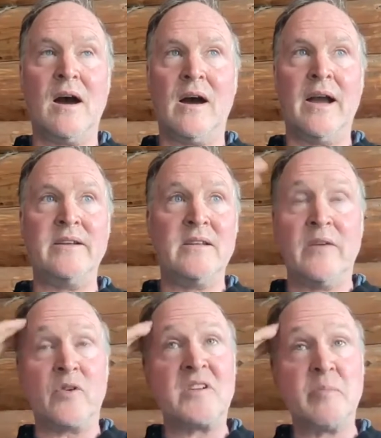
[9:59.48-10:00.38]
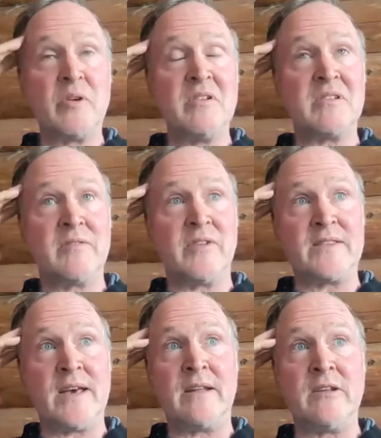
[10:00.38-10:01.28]
I never experienced love like
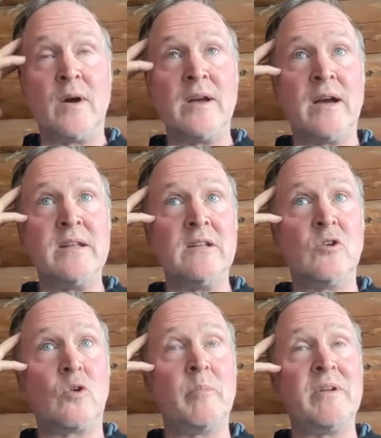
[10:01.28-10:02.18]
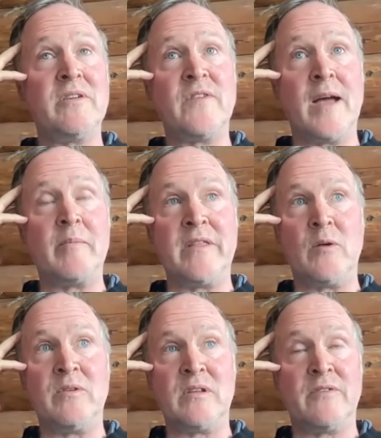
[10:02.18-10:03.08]
that. I didn't grow up in a family that
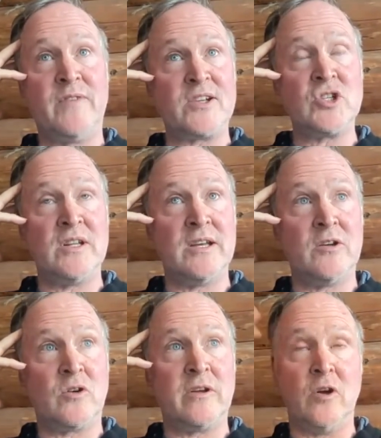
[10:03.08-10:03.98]
was affectionate, or,